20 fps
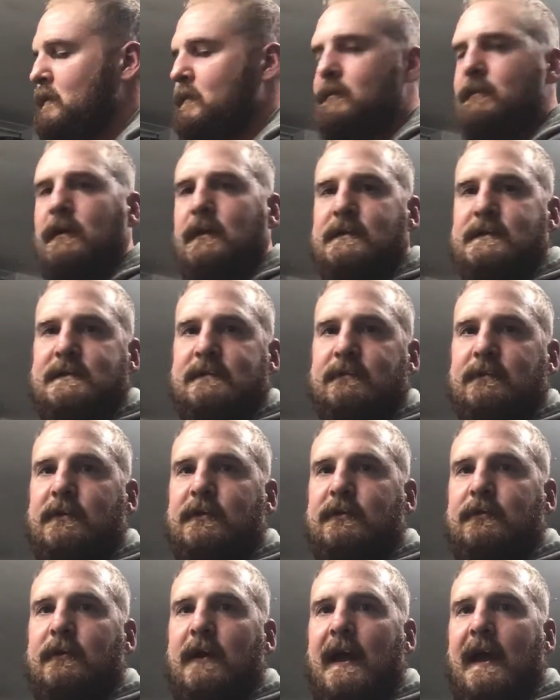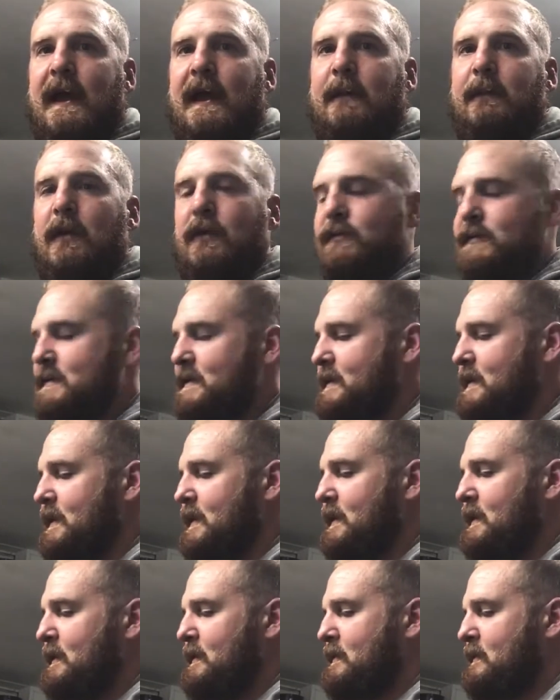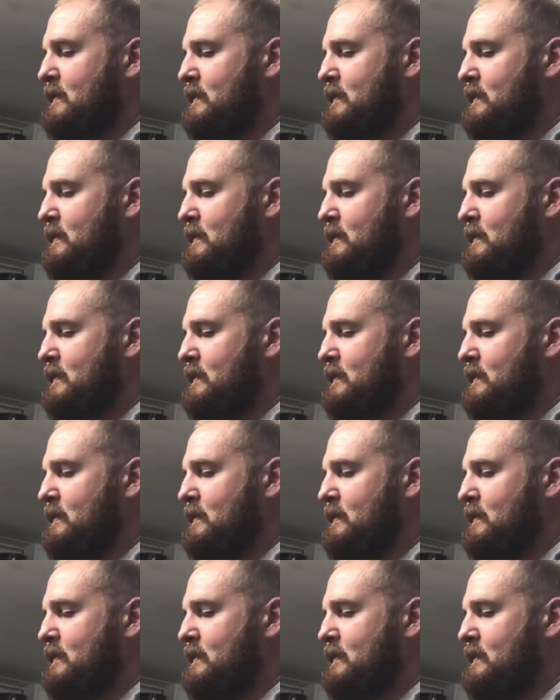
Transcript: Bought some new ammo today.